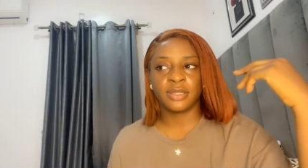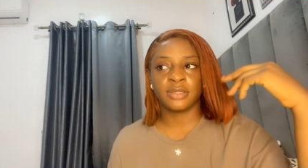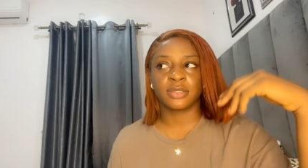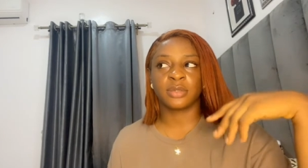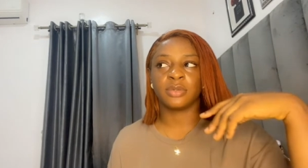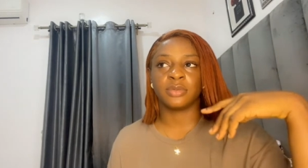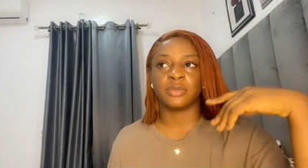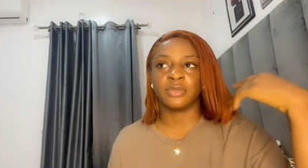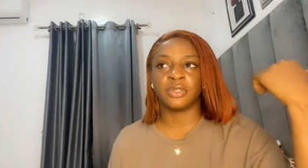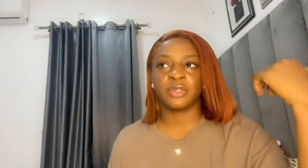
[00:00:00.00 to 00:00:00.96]
in school,
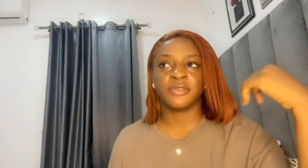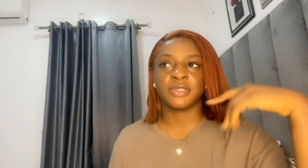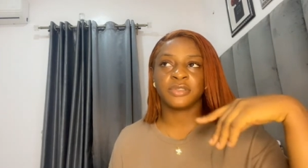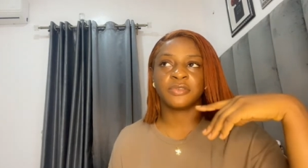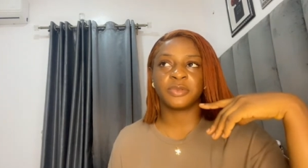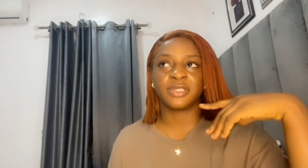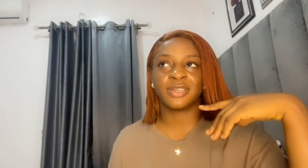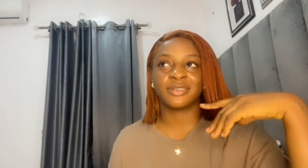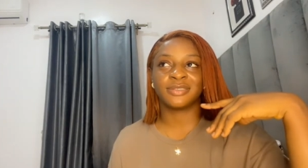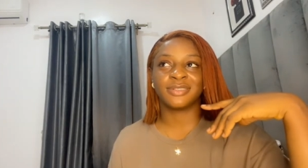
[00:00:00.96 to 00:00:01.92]
University of Port
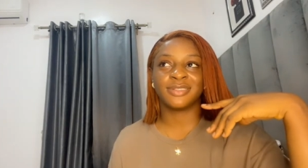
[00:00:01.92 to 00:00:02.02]
Harcourt.